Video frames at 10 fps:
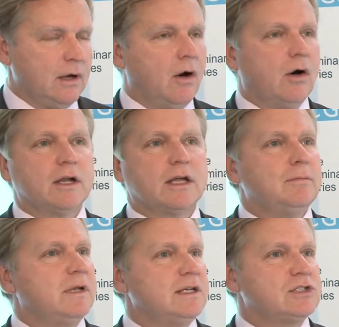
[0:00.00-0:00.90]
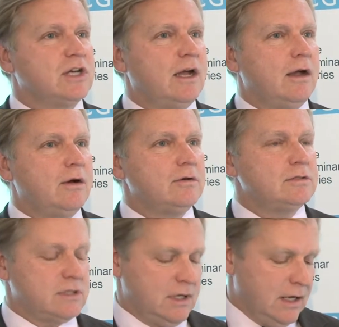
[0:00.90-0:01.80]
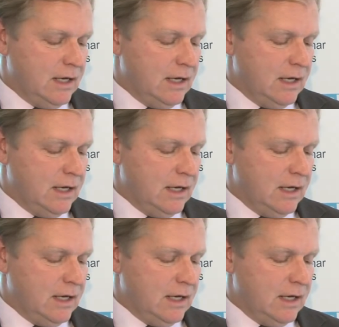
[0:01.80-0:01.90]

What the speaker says: audit committee chairs,